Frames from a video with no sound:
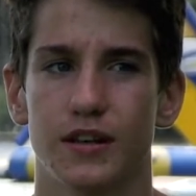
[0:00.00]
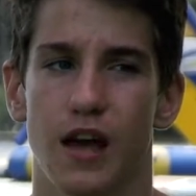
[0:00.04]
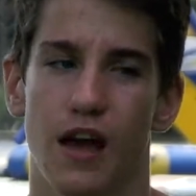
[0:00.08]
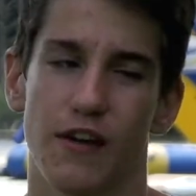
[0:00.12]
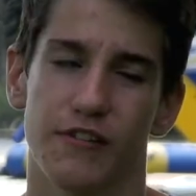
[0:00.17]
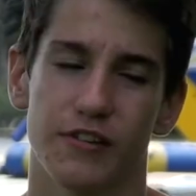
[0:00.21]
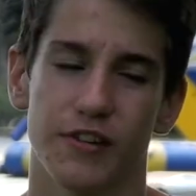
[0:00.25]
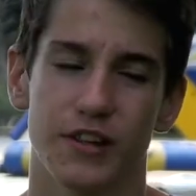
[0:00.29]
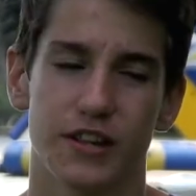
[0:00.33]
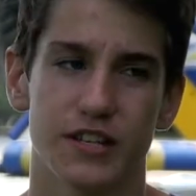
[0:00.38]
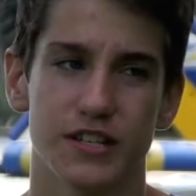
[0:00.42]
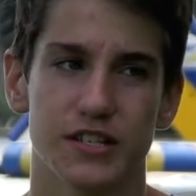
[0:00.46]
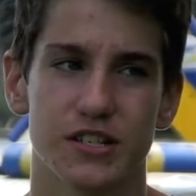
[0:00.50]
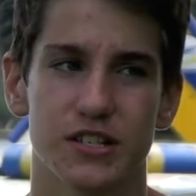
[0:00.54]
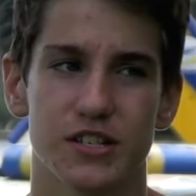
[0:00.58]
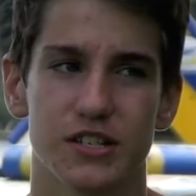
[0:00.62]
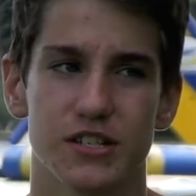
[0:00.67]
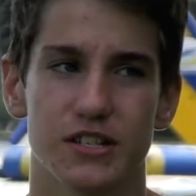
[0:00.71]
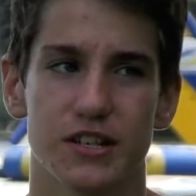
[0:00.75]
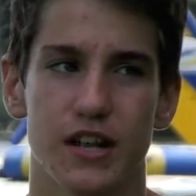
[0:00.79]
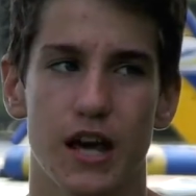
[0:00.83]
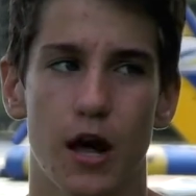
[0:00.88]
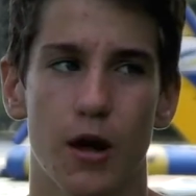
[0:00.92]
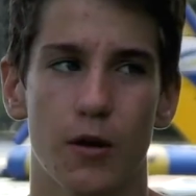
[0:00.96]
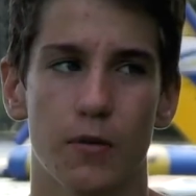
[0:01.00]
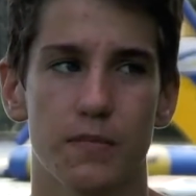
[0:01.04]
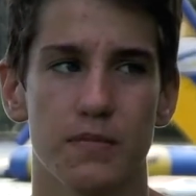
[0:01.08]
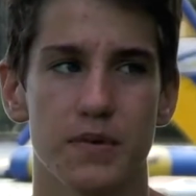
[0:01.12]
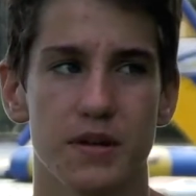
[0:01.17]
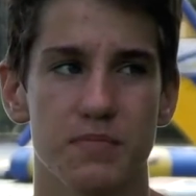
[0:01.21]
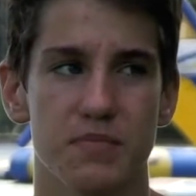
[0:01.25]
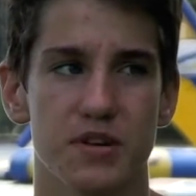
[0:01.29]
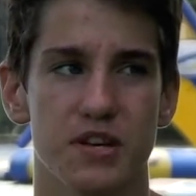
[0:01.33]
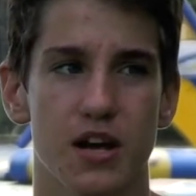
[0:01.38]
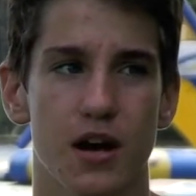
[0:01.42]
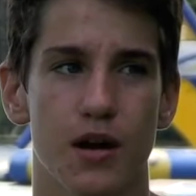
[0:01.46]
feel like it's just helped
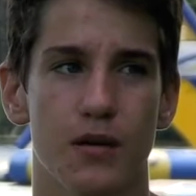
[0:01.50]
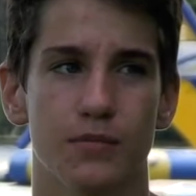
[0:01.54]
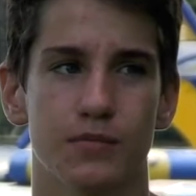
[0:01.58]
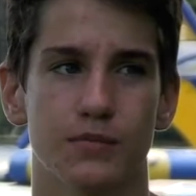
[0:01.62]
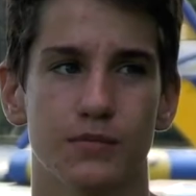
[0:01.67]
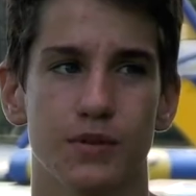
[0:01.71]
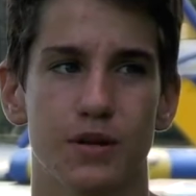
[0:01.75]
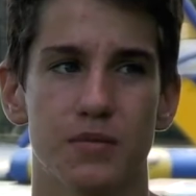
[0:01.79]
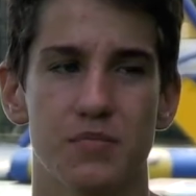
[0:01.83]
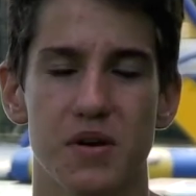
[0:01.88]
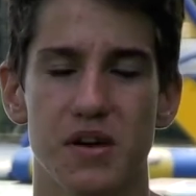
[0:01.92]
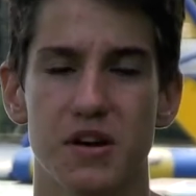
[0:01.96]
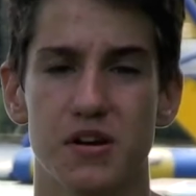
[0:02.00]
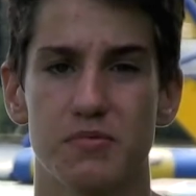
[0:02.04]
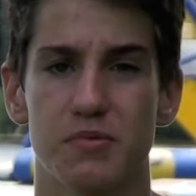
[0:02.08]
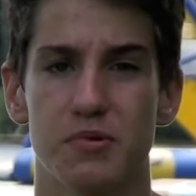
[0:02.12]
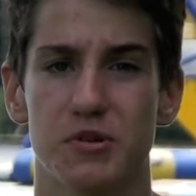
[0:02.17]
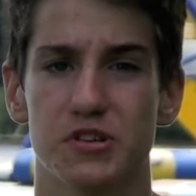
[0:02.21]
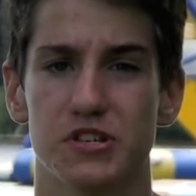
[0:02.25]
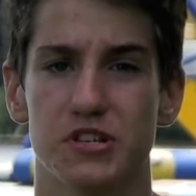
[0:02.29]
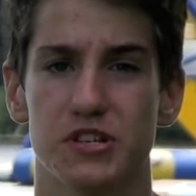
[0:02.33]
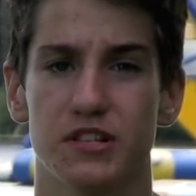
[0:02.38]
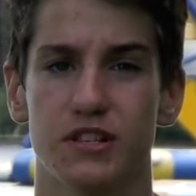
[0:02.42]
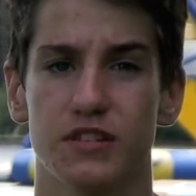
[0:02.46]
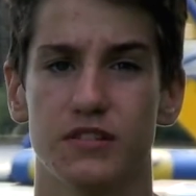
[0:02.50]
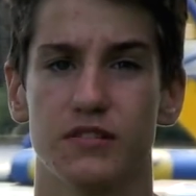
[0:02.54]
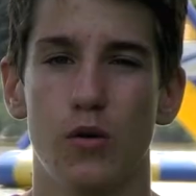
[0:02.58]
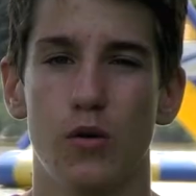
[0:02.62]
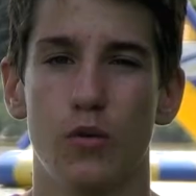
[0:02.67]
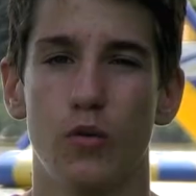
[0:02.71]
me become a better person.